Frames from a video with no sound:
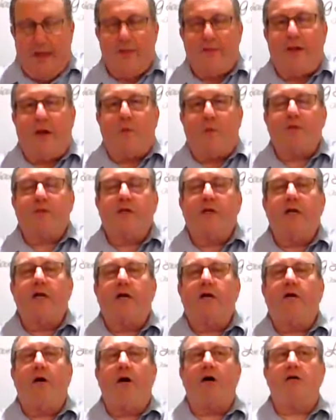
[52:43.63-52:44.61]
that it was going
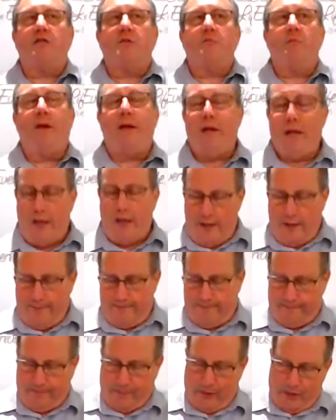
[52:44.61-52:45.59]
to cause
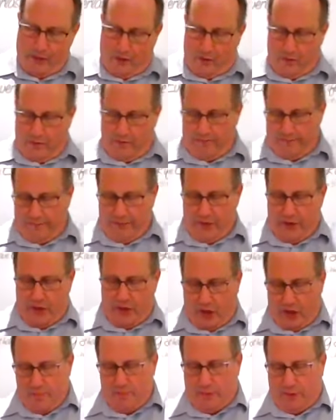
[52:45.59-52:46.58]
many, you know,
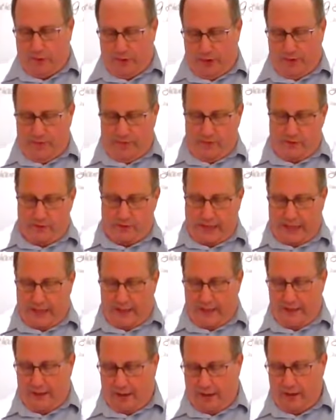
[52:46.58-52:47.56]
young believers
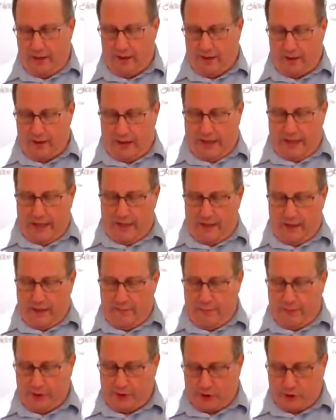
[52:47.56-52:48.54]
and uh, and
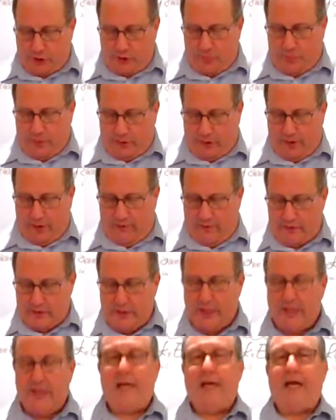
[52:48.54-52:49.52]
immature believers
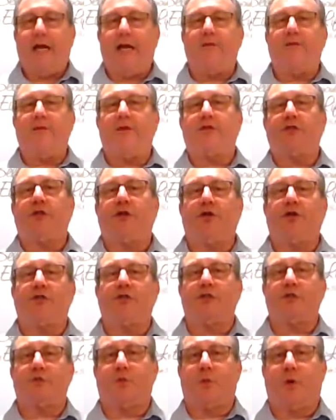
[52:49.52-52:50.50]
in the
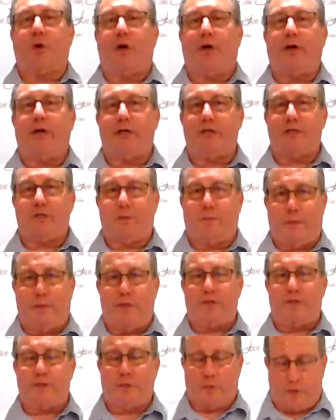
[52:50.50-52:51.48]
churches where his
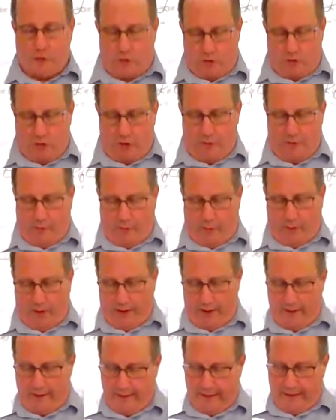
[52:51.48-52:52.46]
epistle was going to be
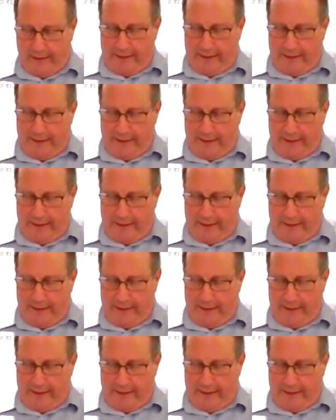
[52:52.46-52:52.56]
read.